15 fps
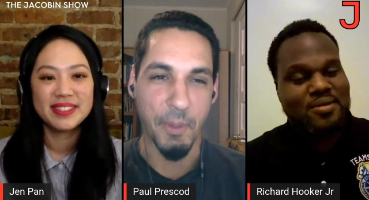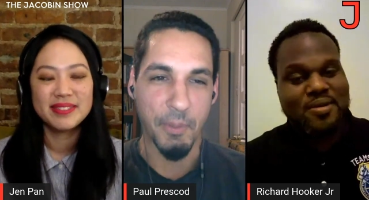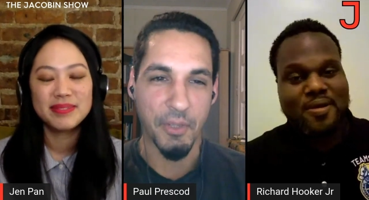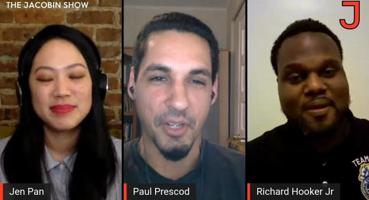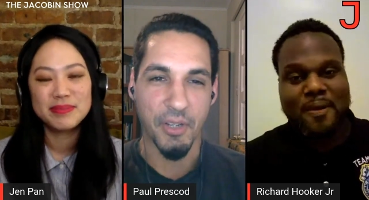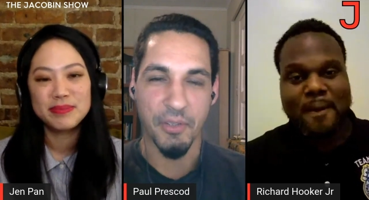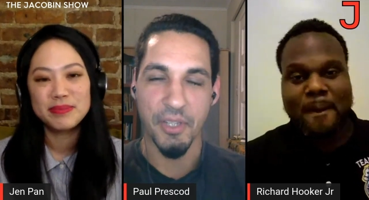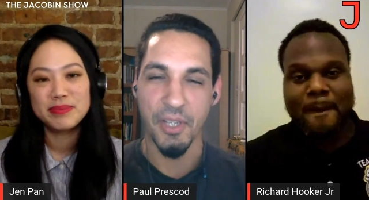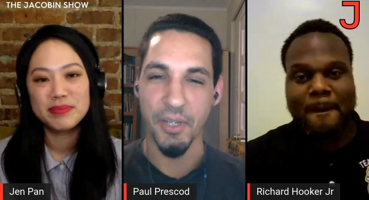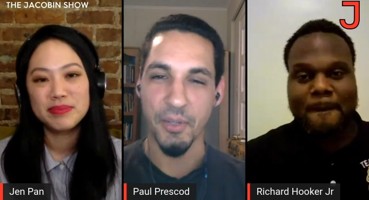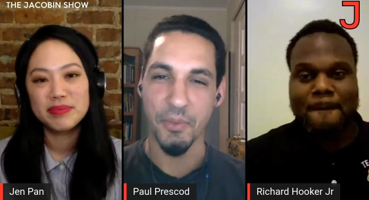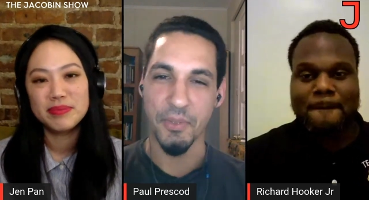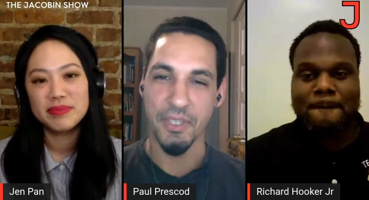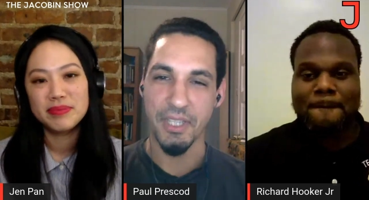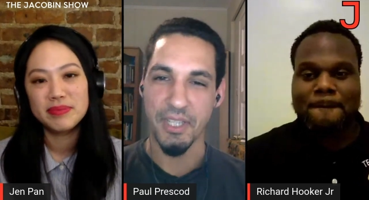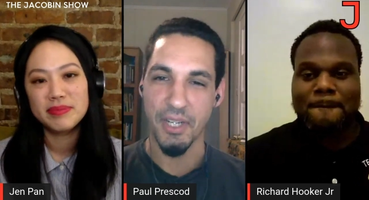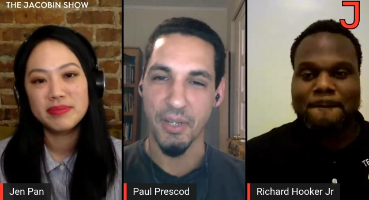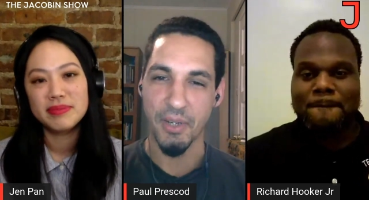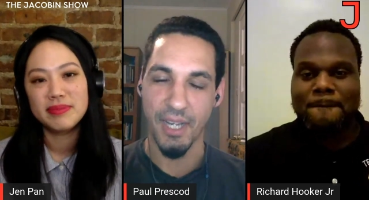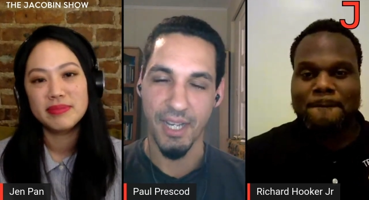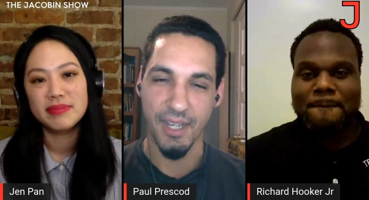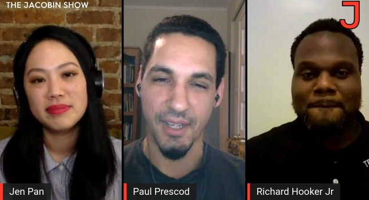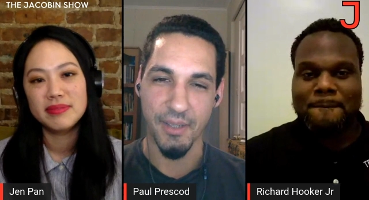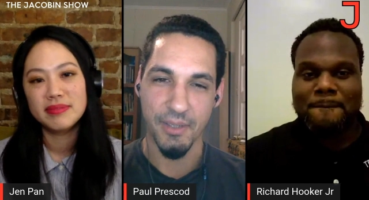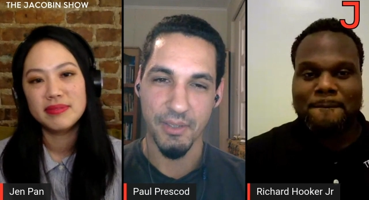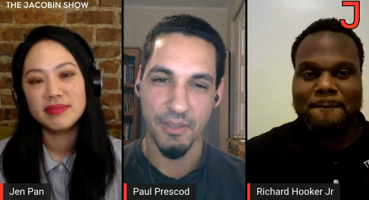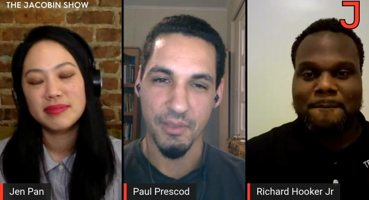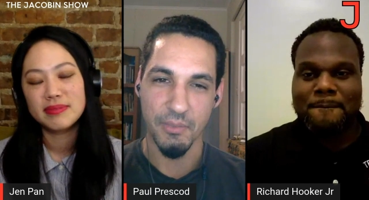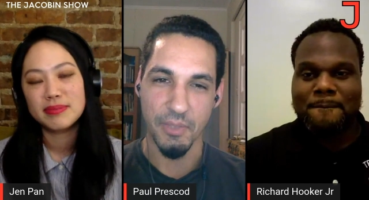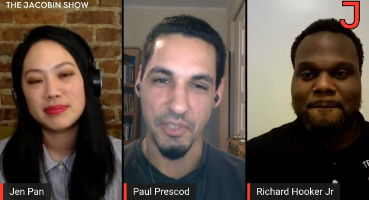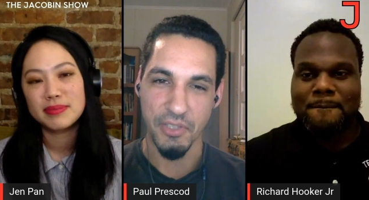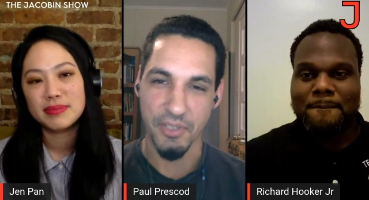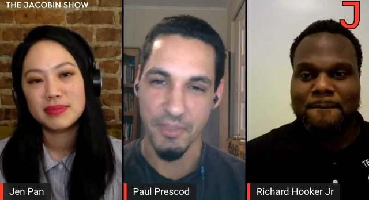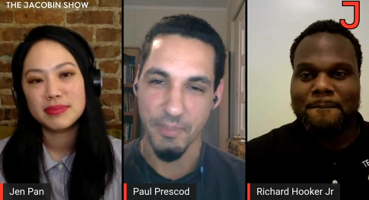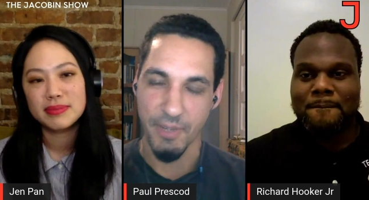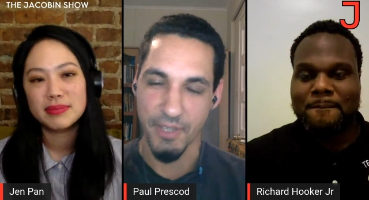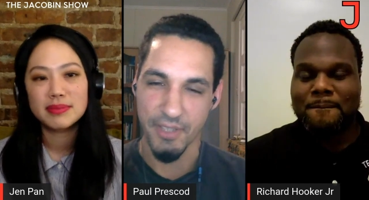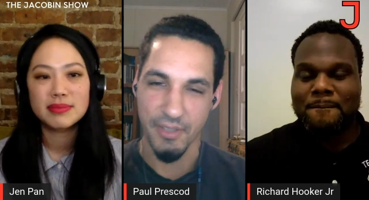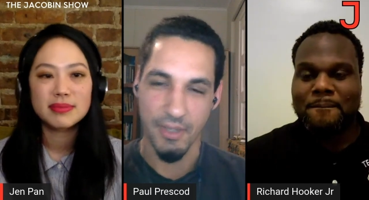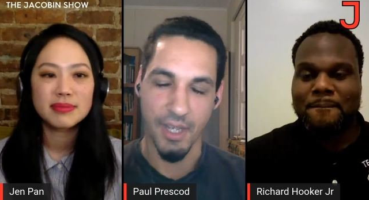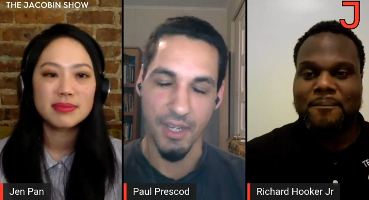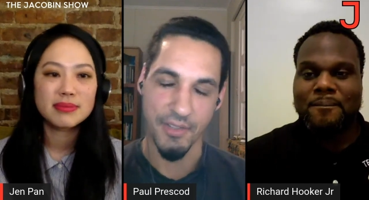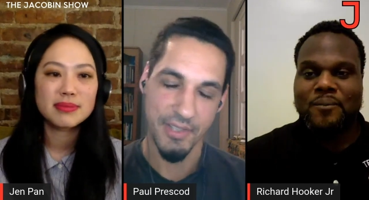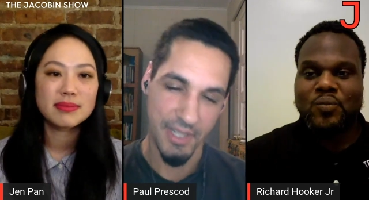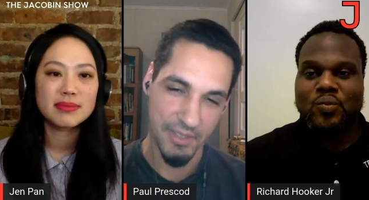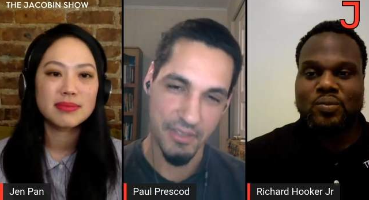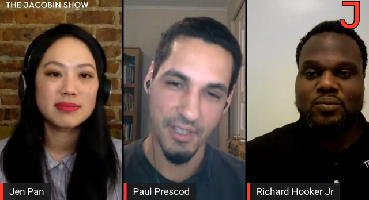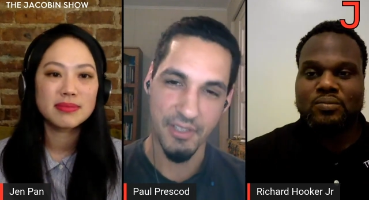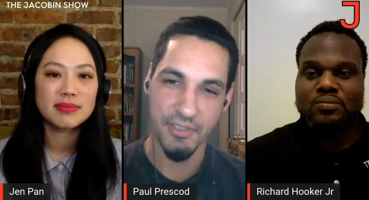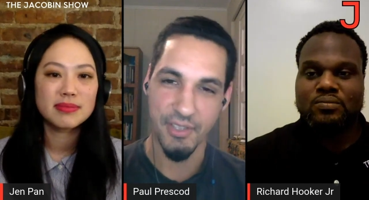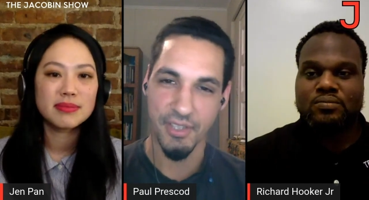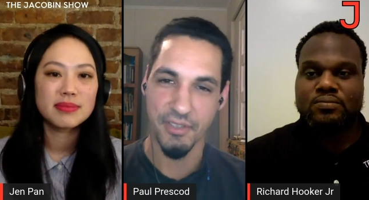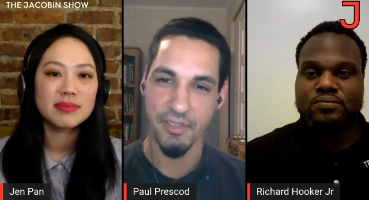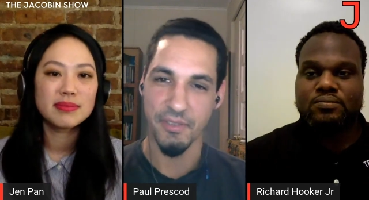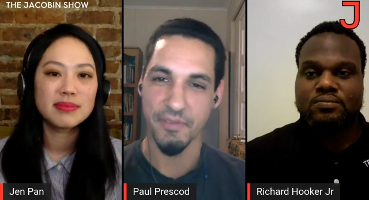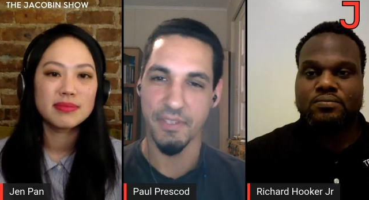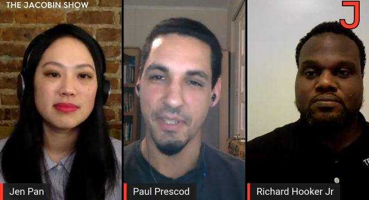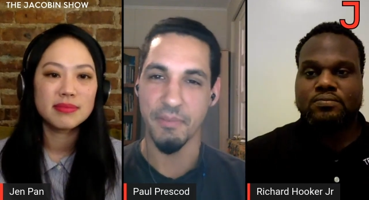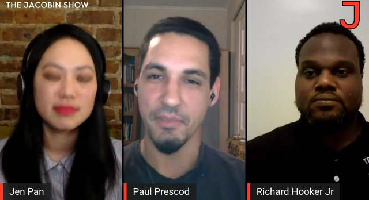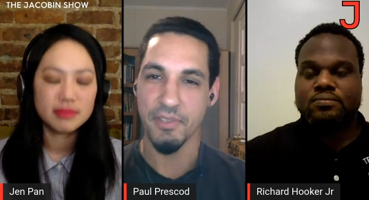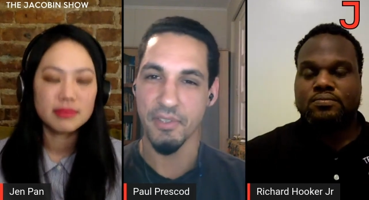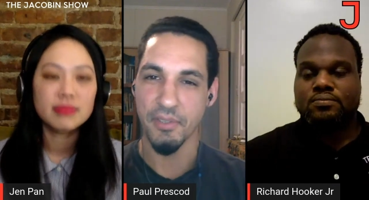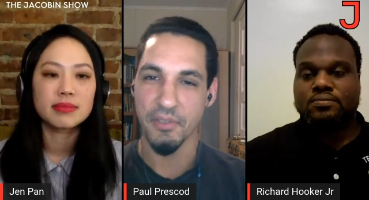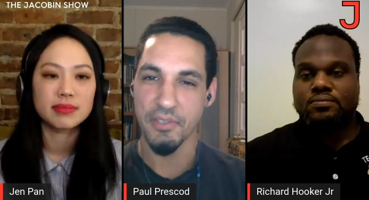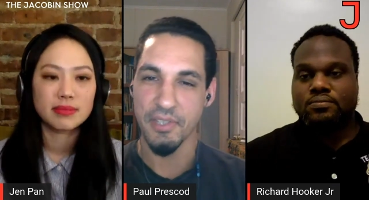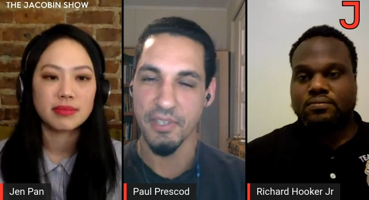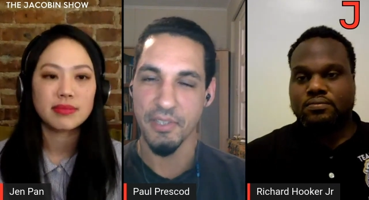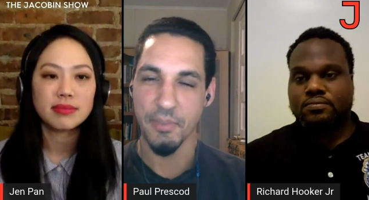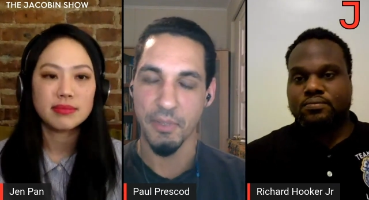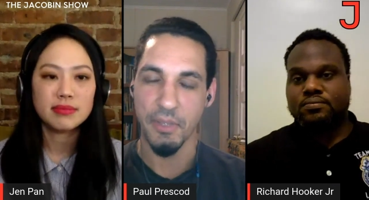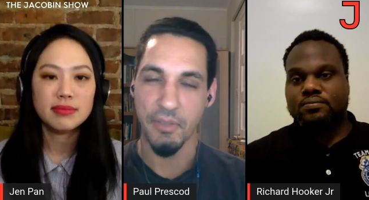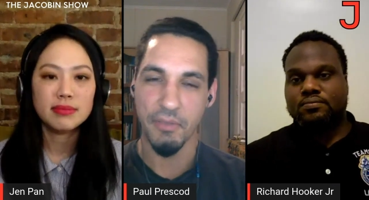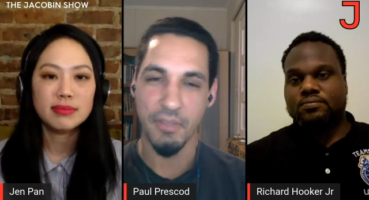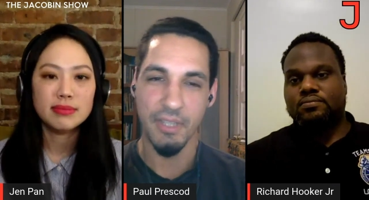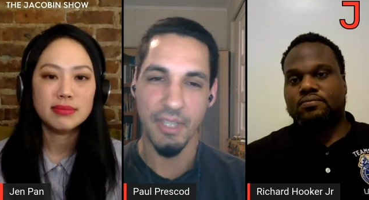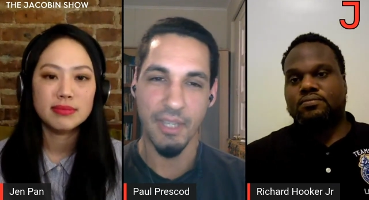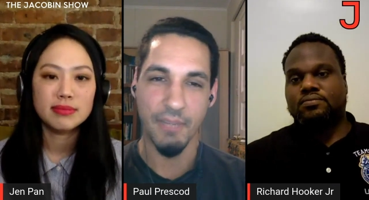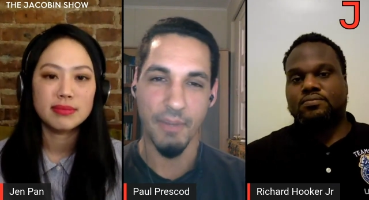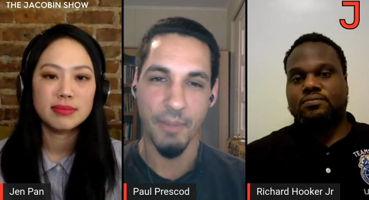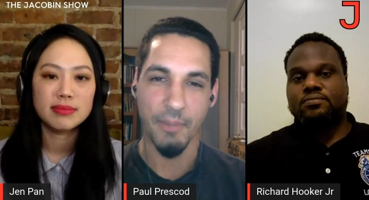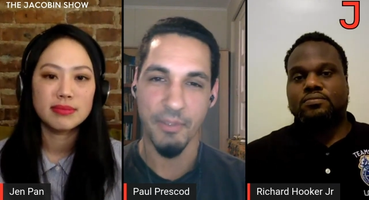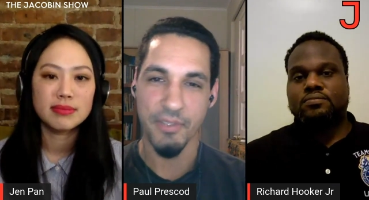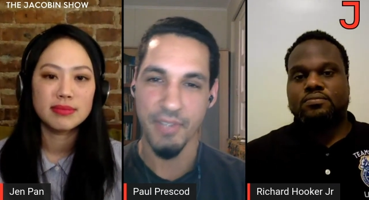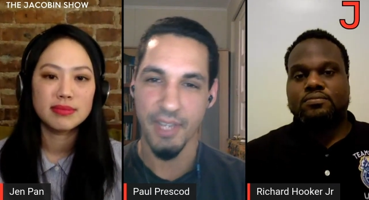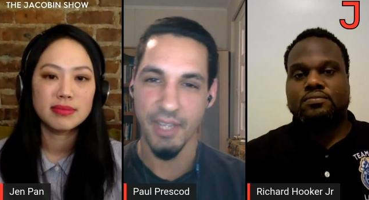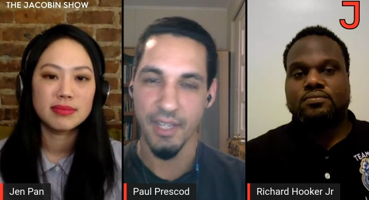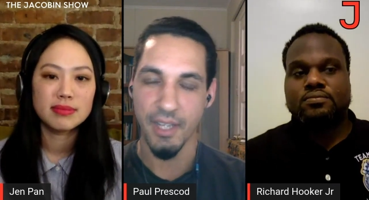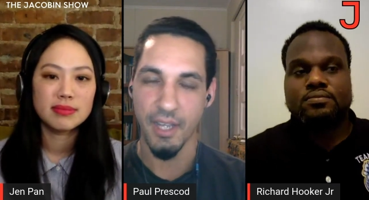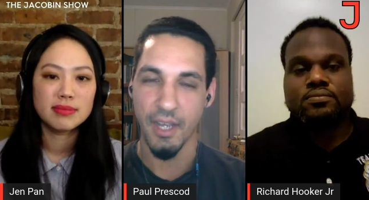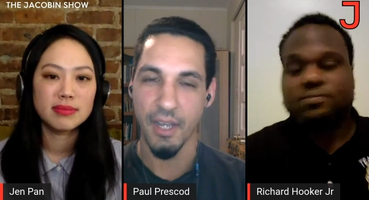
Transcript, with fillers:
Speaker 1: people who don't know, you know, Richard's Secretary Treasurer of Teamsters Local 623. They represent